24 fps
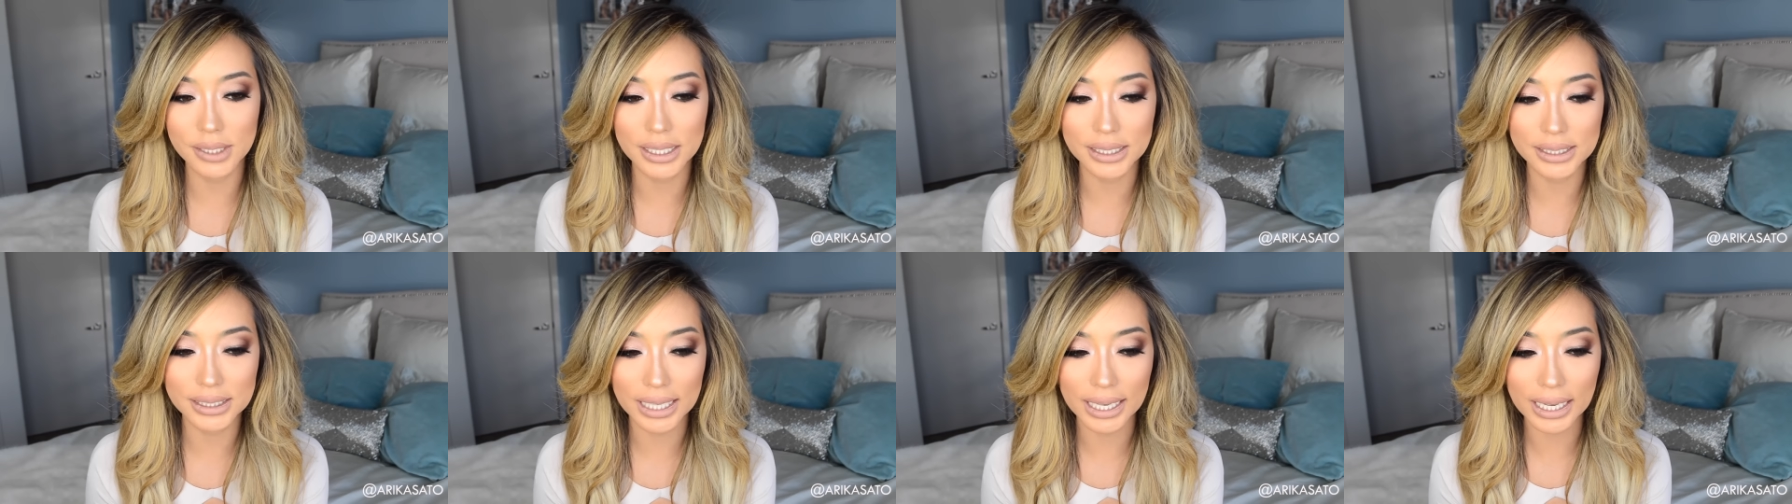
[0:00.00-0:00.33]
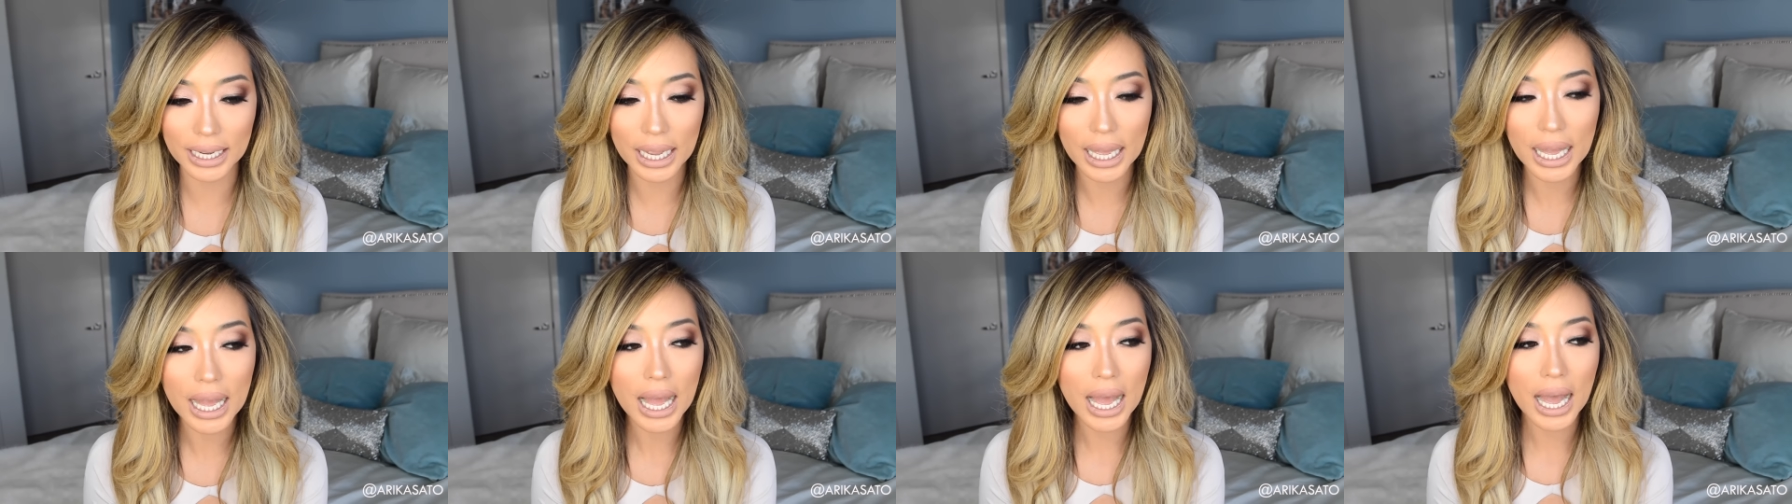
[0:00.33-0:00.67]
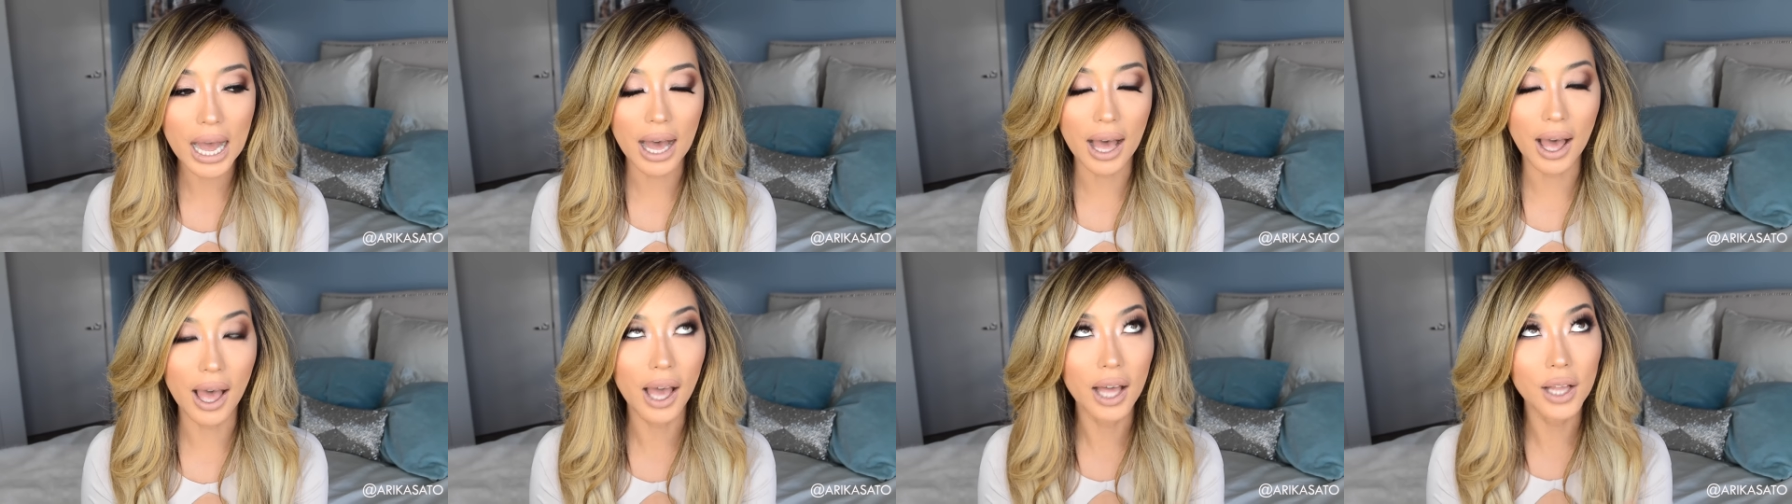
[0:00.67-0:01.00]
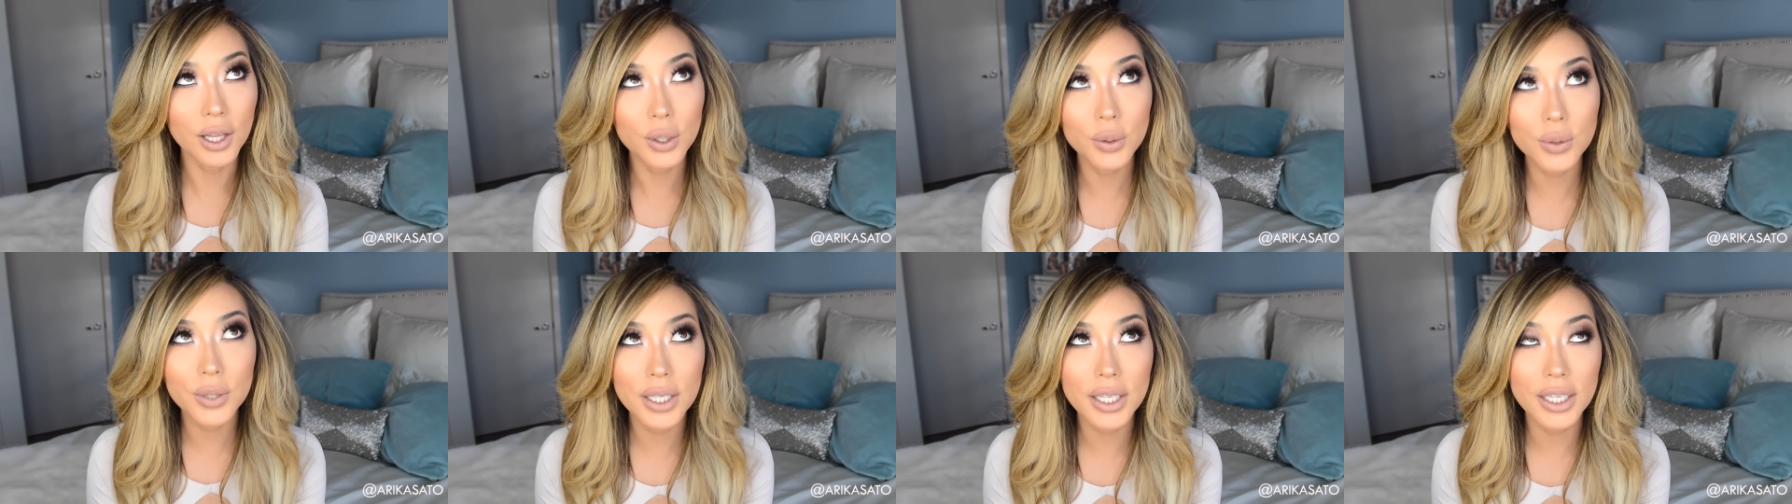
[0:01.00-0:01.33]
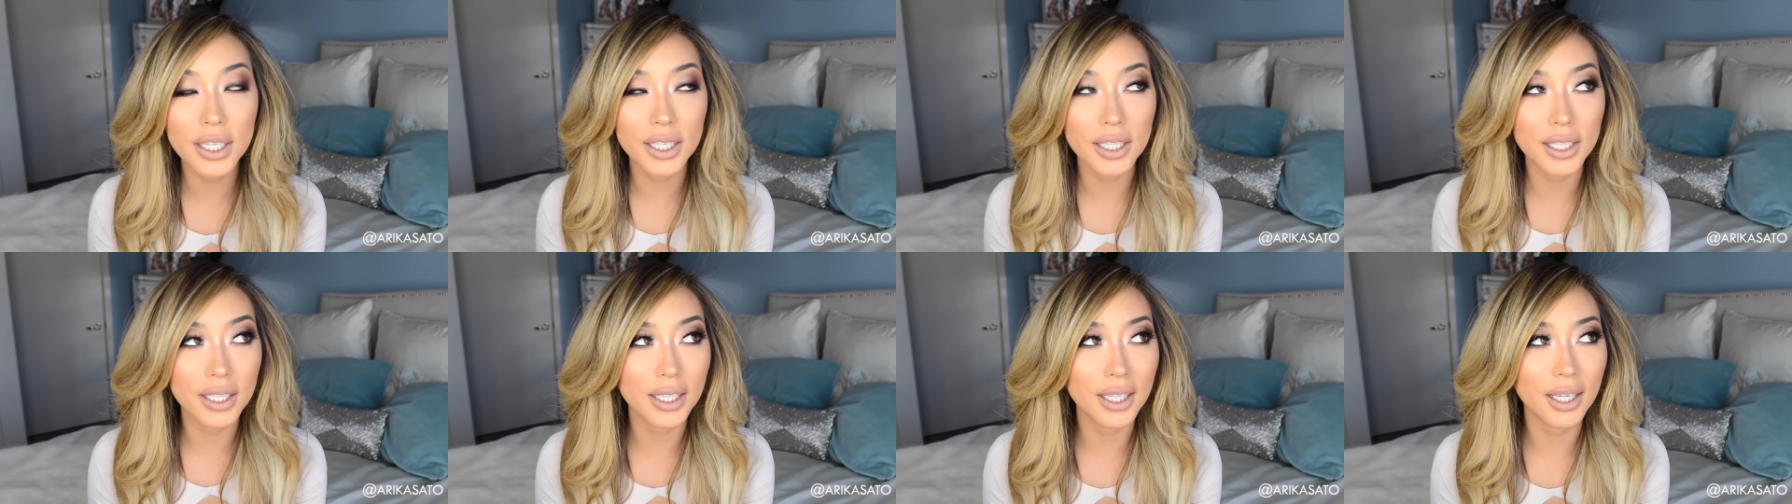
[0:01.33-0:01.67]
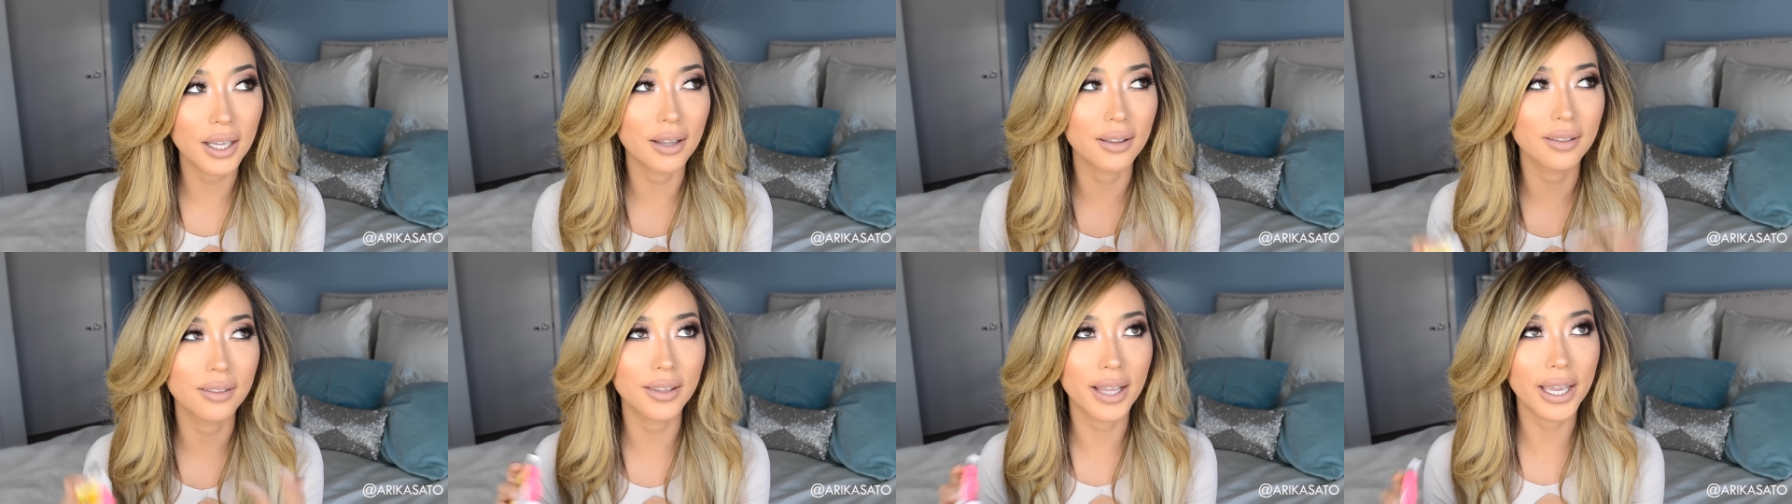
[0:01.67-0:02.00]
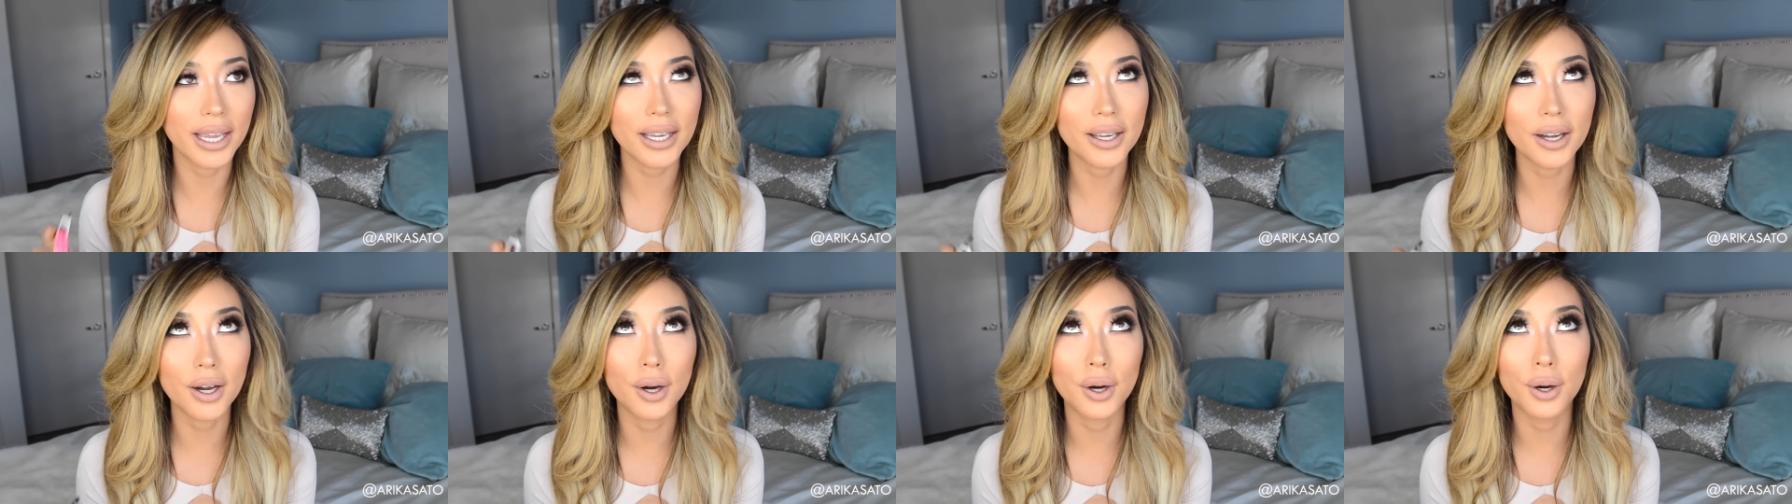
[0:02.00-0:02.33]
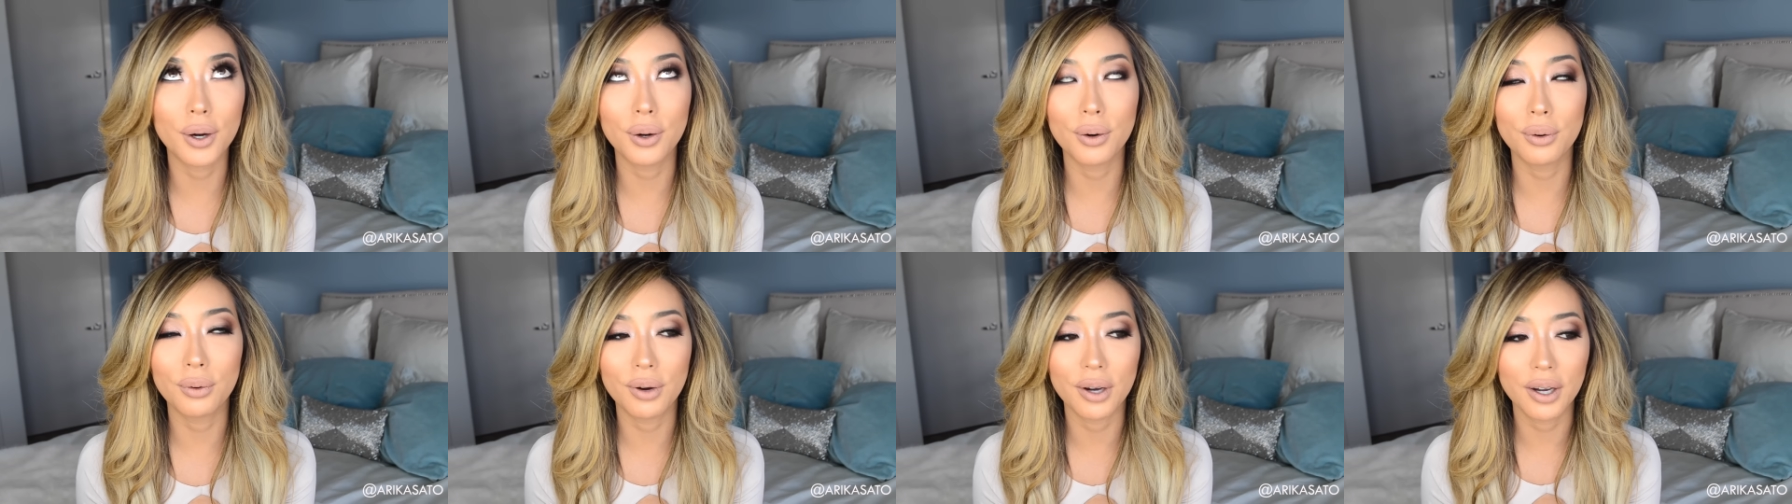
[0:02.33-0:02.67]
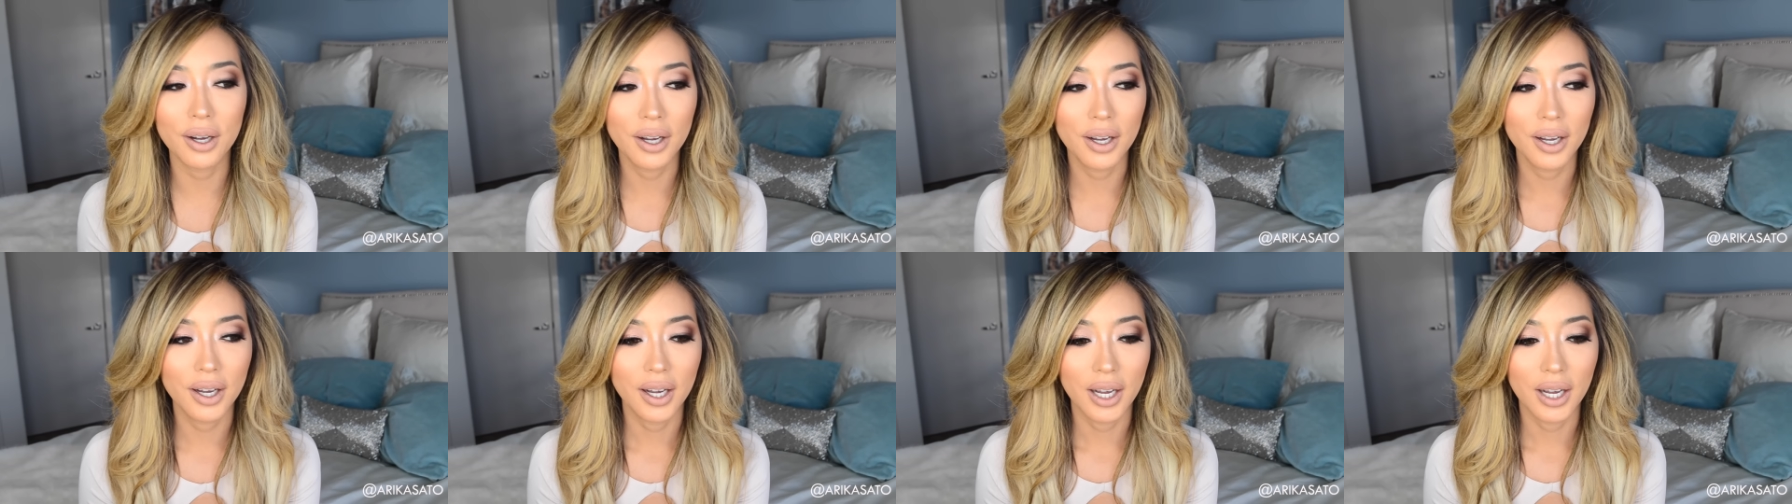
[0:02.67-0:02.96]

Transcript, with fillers: It's like a Hello Kitty, Lego,